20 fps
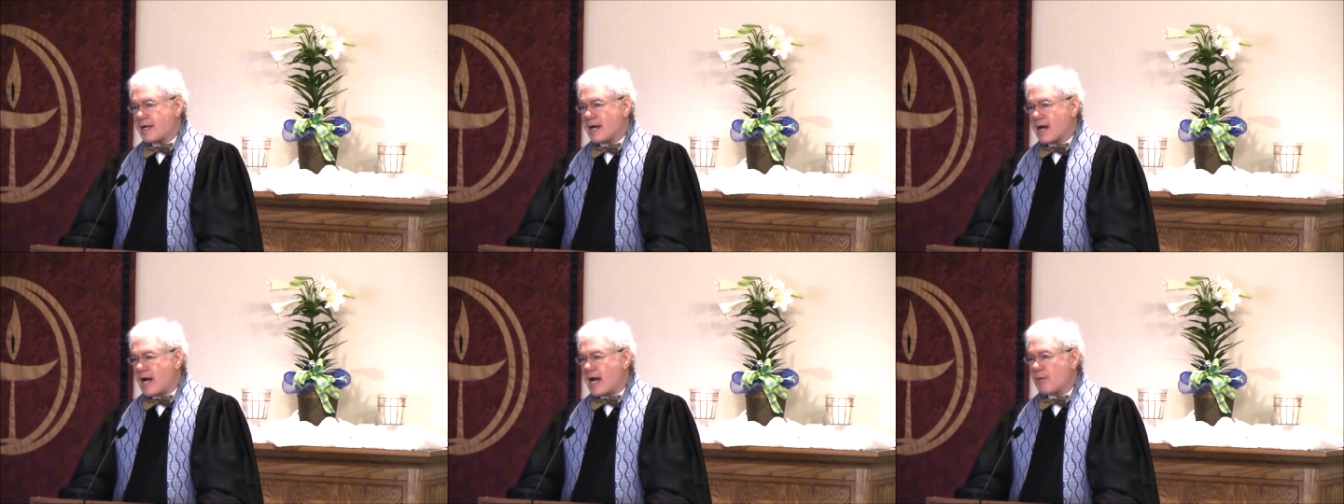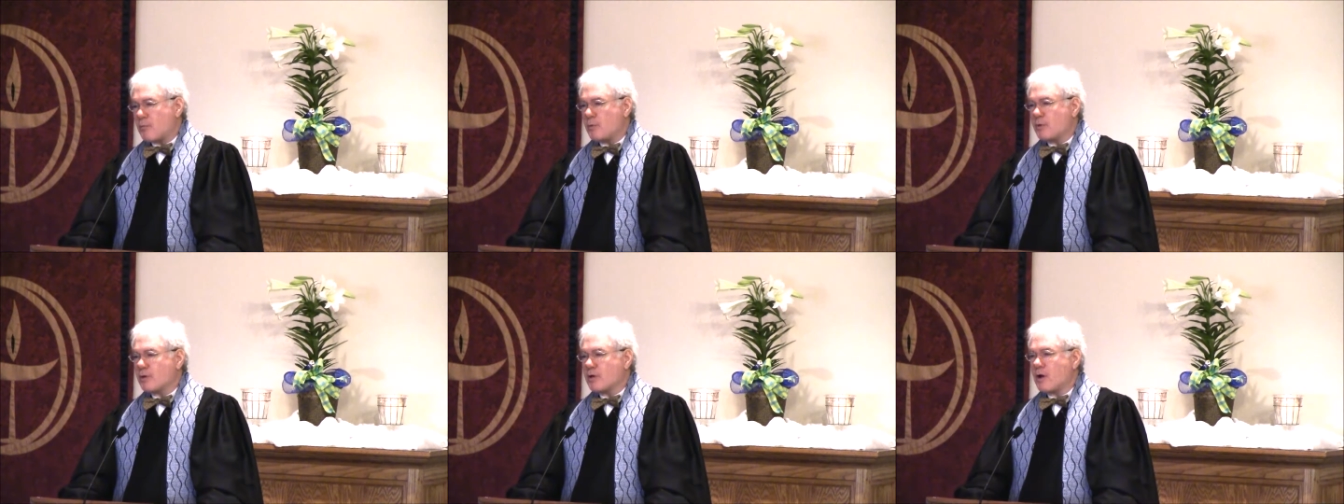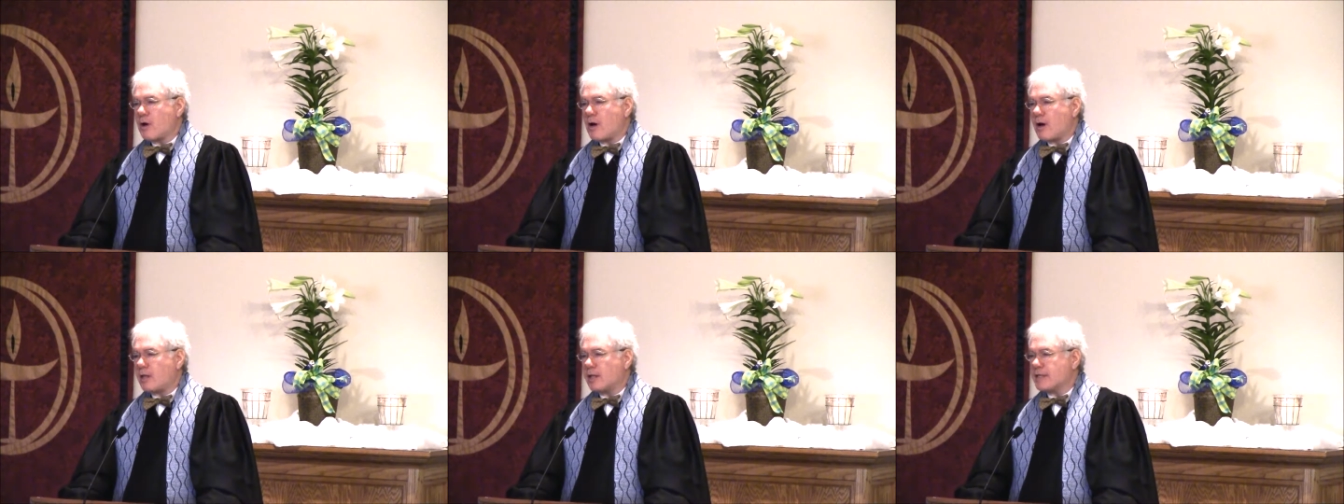God will
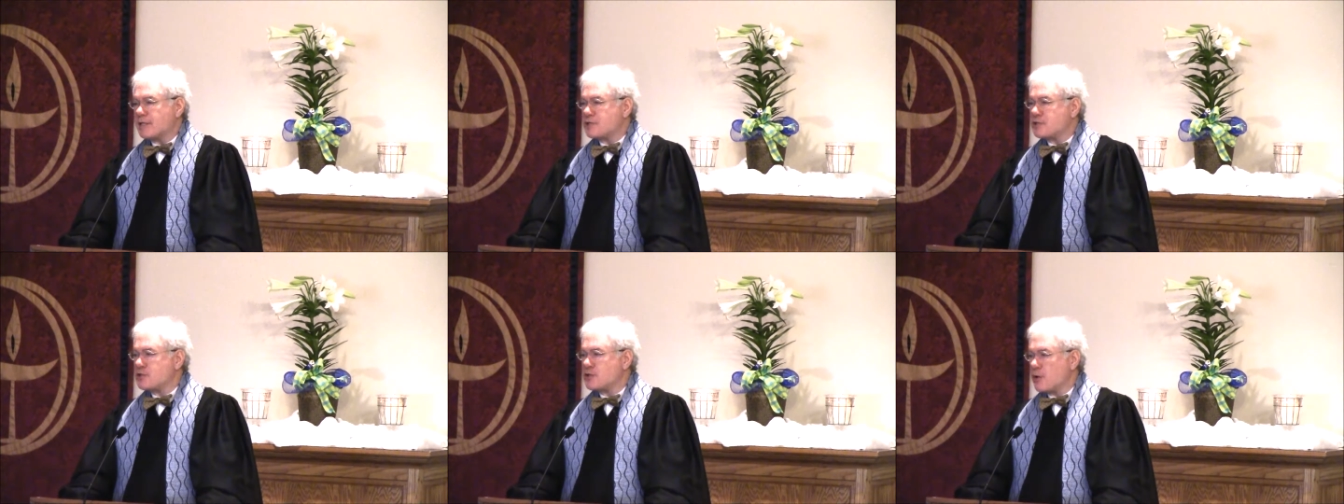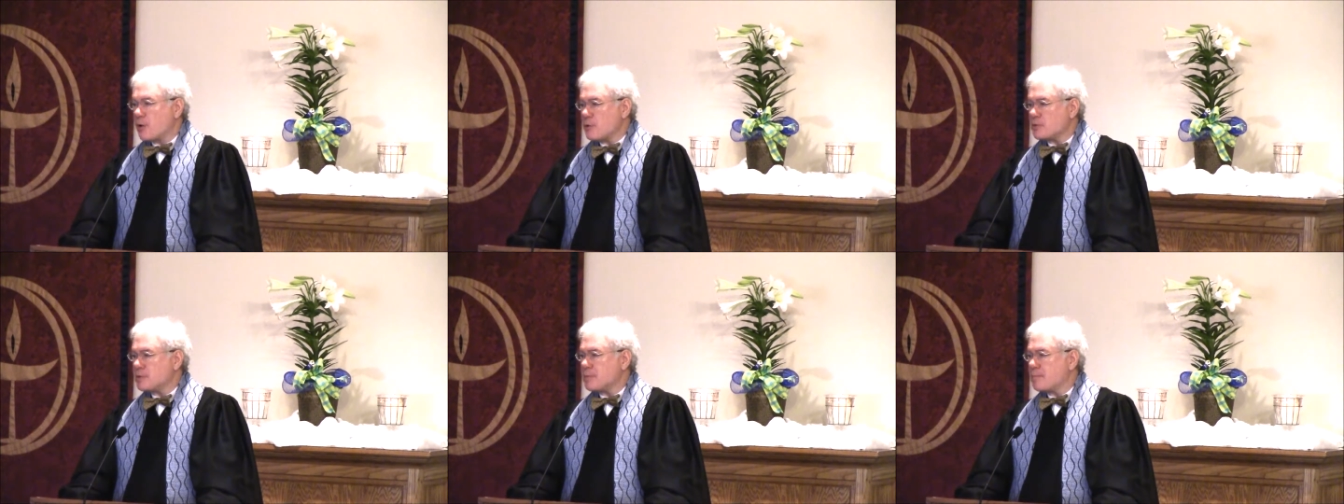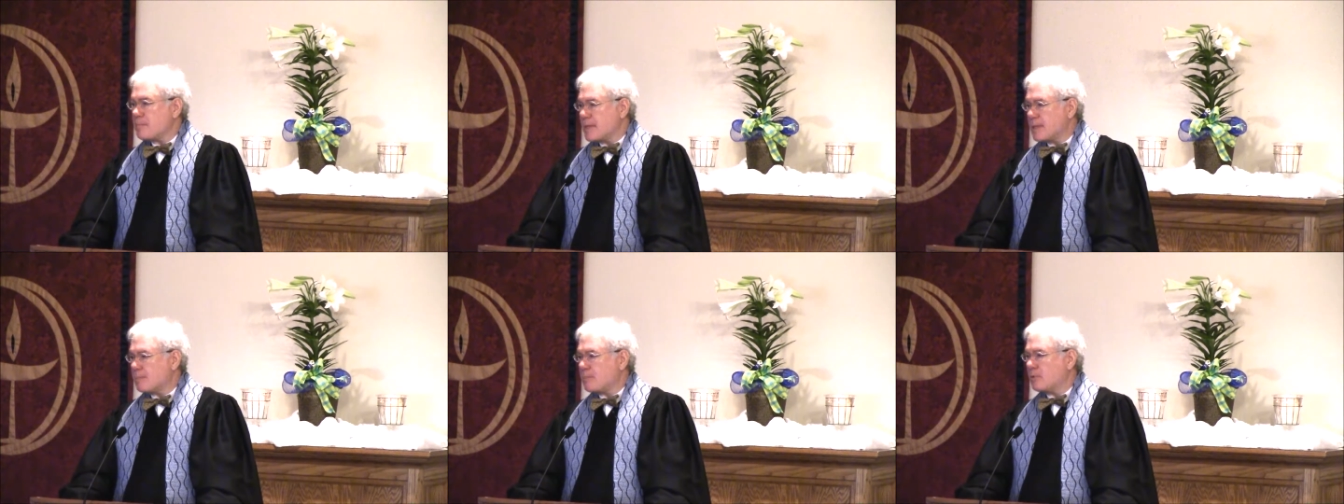call his chosen
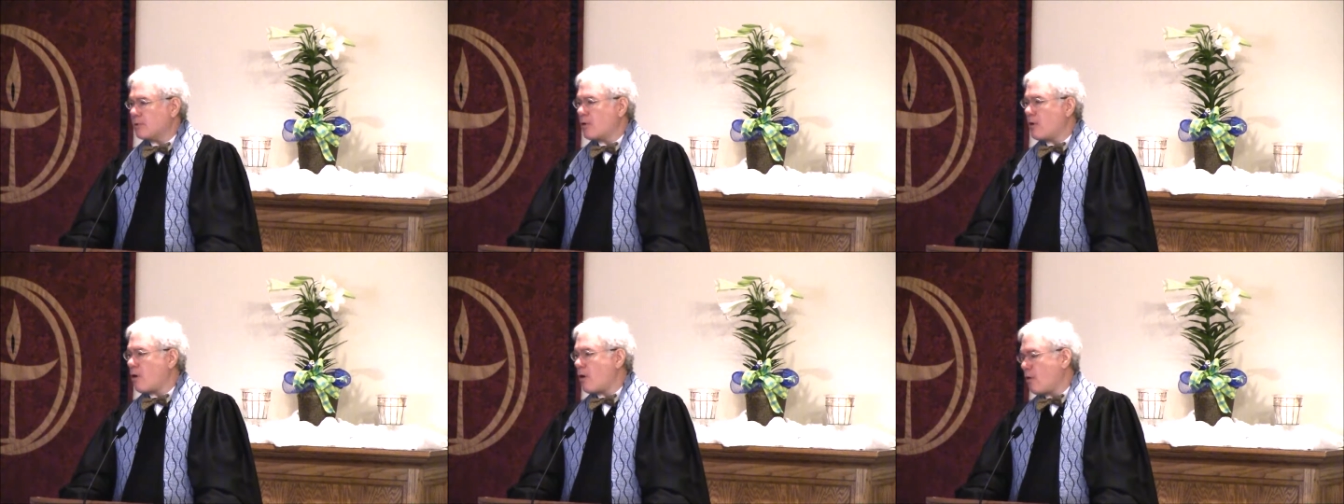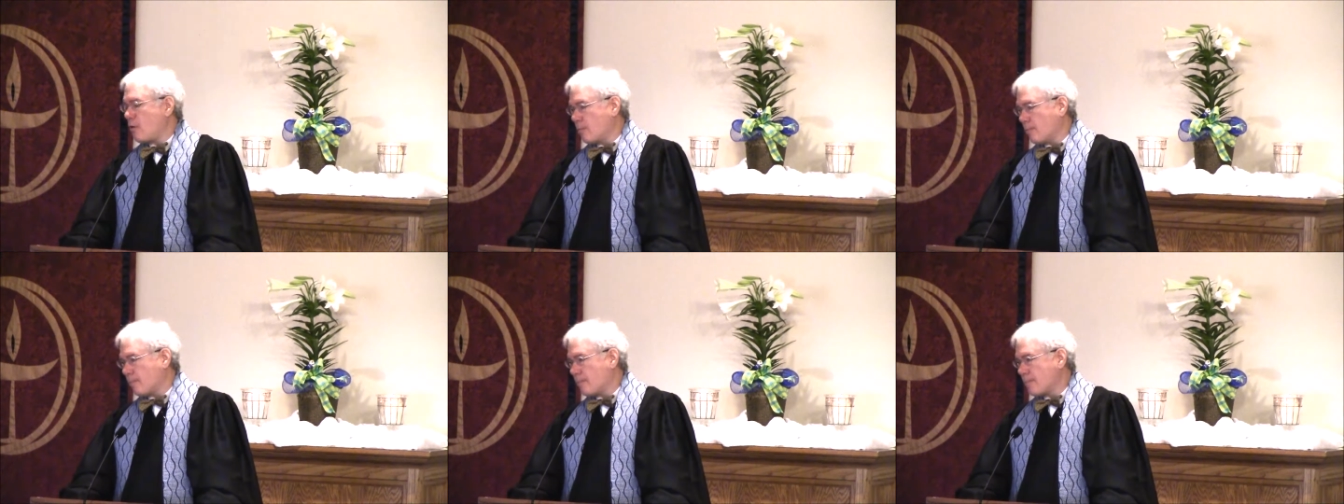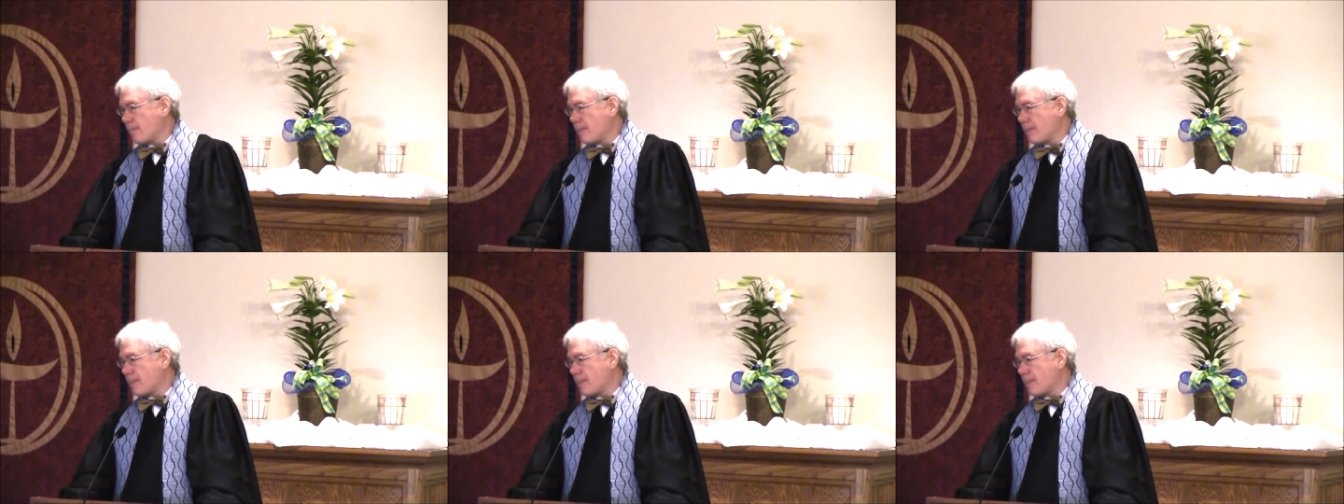people home